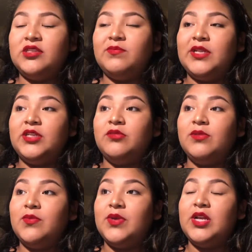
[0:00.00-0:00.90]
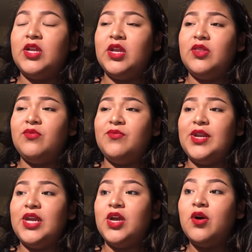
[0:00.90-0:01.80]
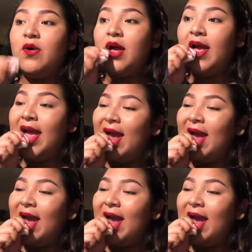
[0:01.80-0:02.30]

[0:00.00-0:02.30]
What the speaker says: just finished filming another video.